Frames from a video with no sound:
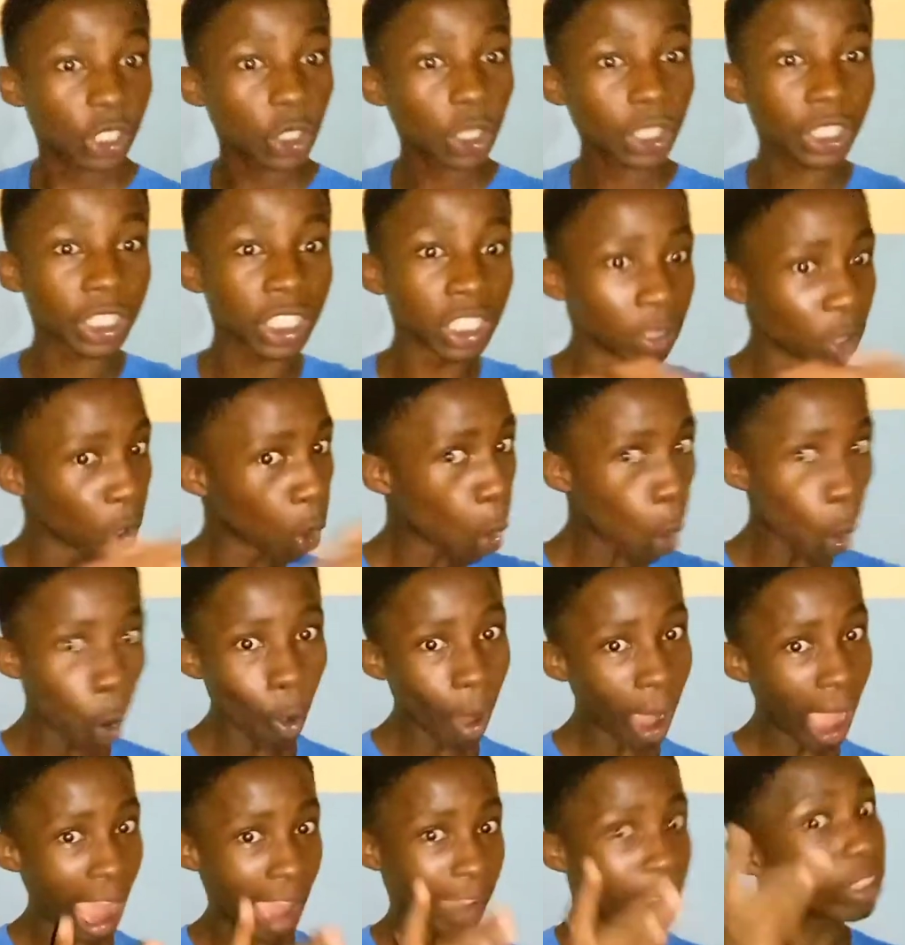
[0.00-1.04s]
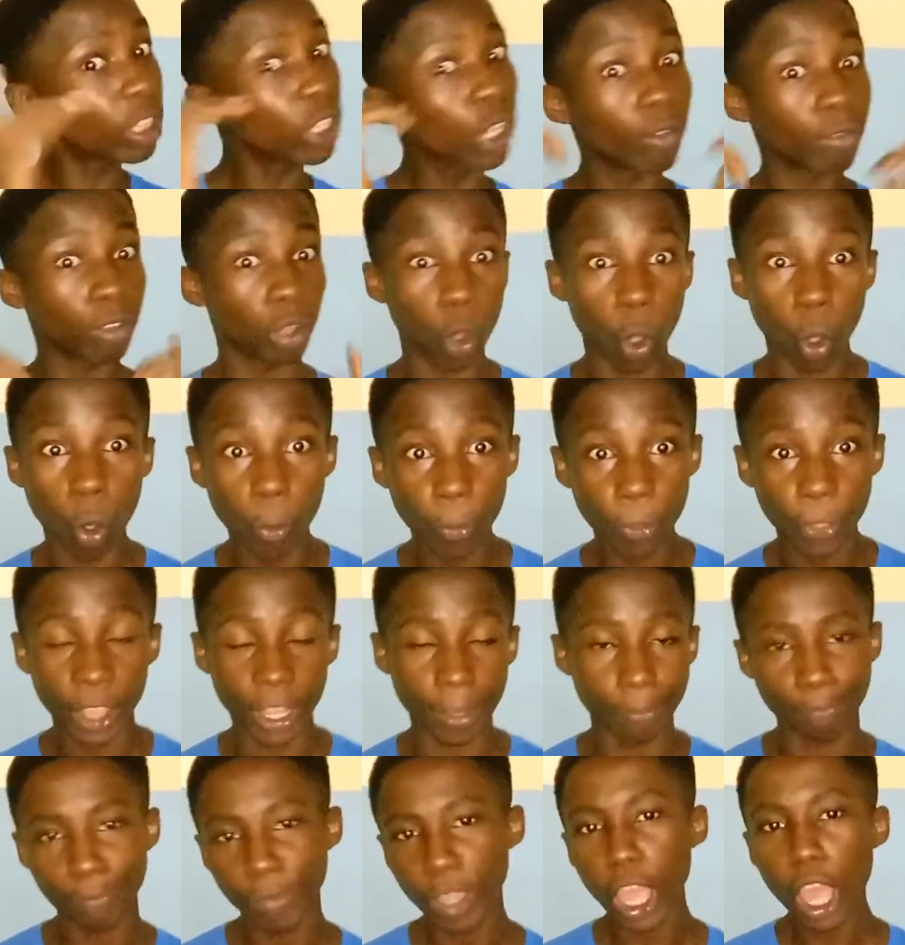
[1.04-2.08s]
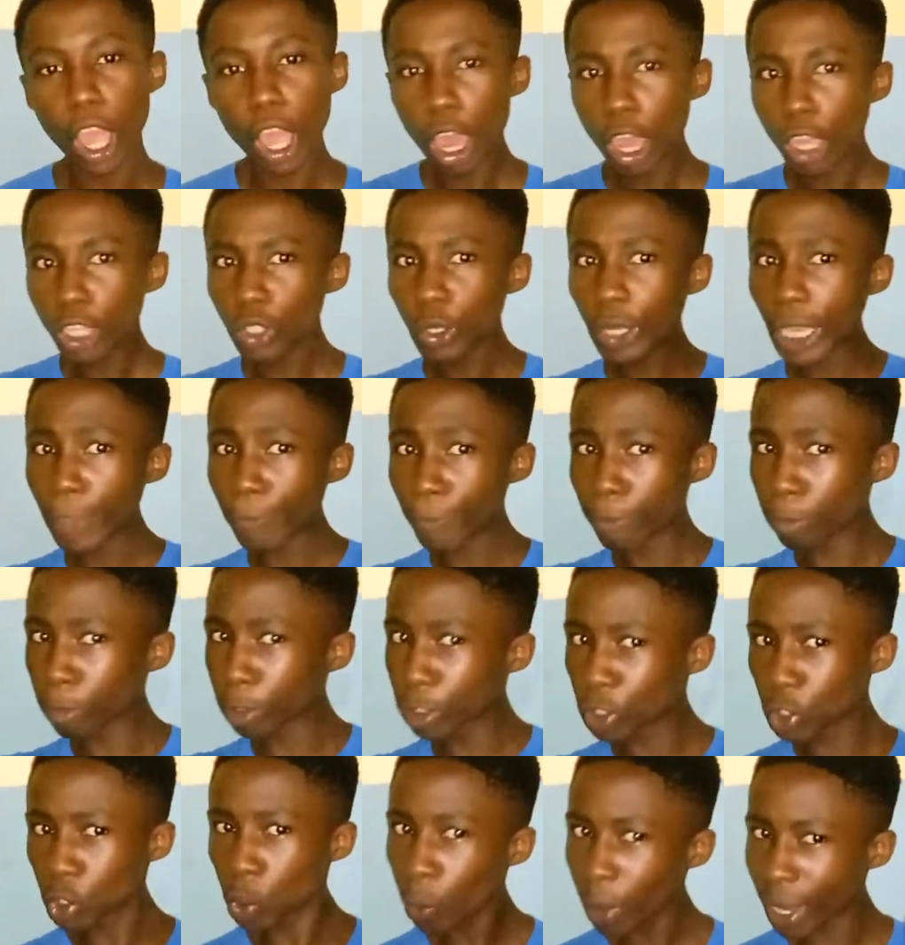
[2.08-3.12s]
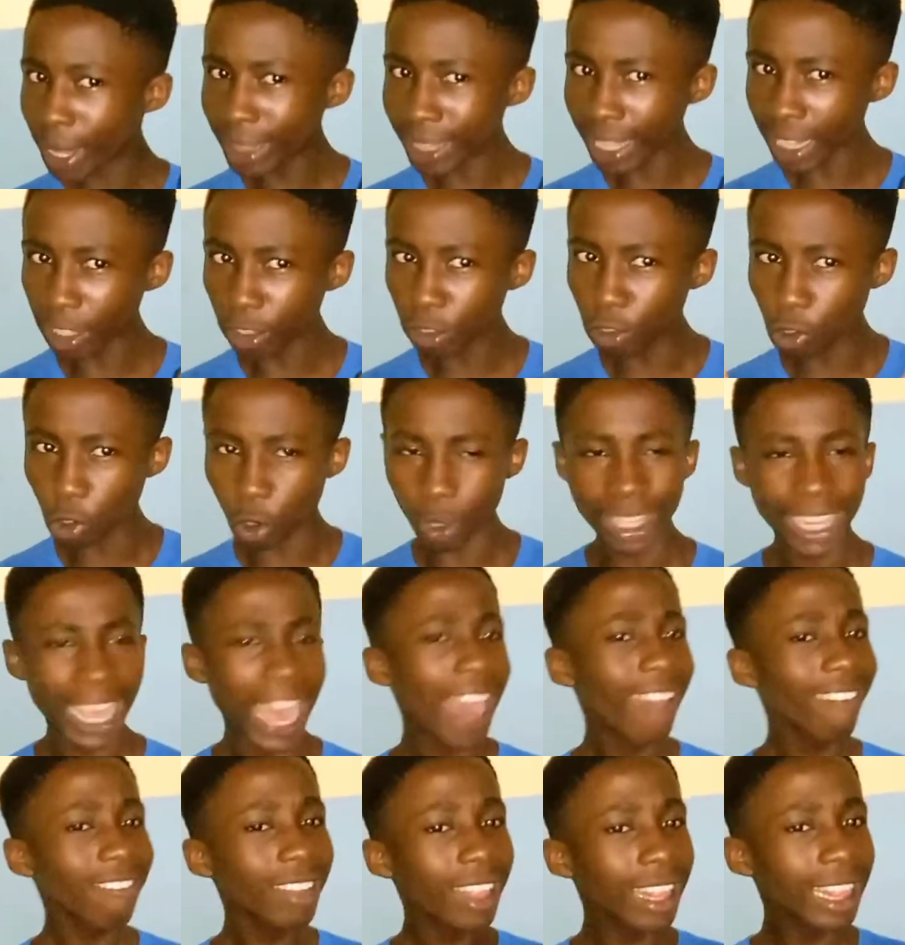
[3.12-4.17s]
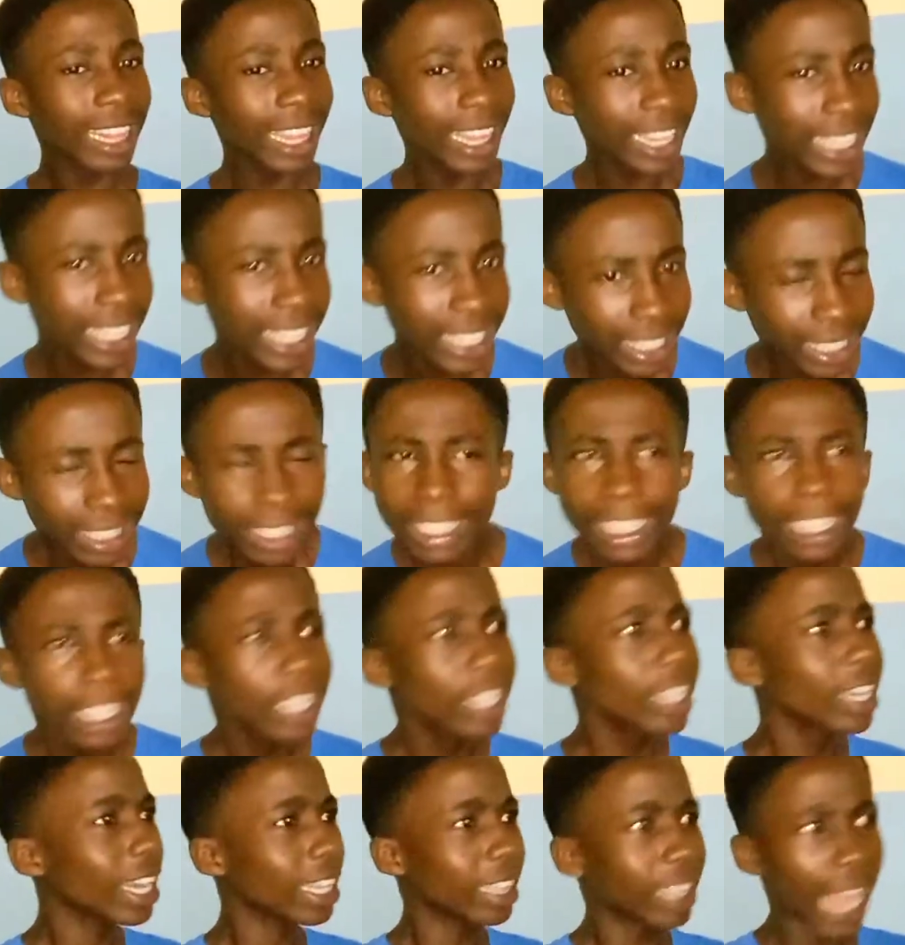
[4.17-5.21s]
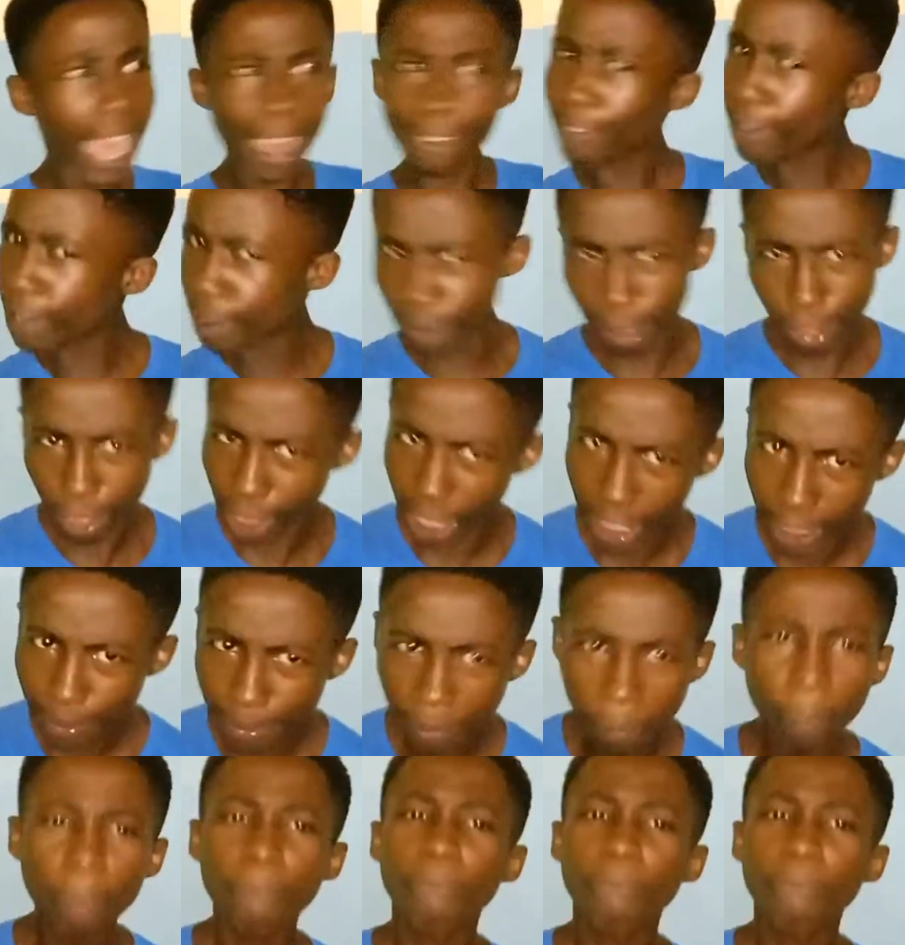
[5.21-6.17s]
just the whole irony of the whole thing. So if you must do well in technical drawing, after learning and after everything,